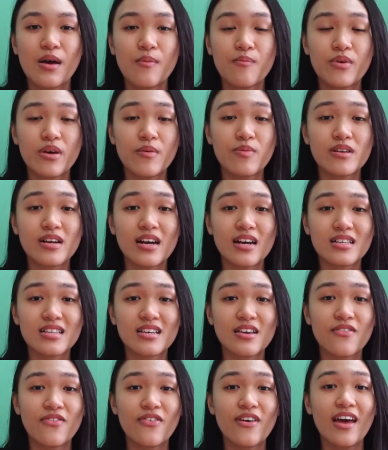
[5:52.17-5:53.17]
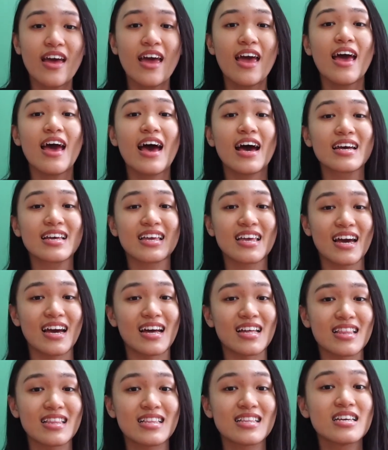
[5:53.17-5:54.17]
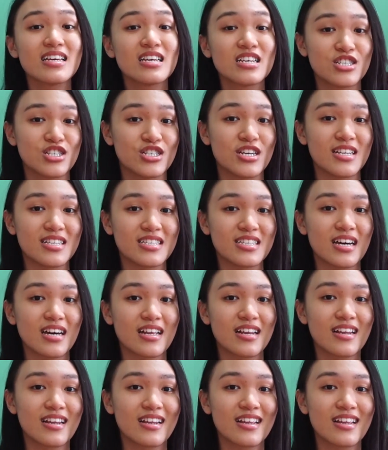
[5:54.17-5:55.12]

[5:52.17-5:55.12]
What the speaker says: Be productive and get done.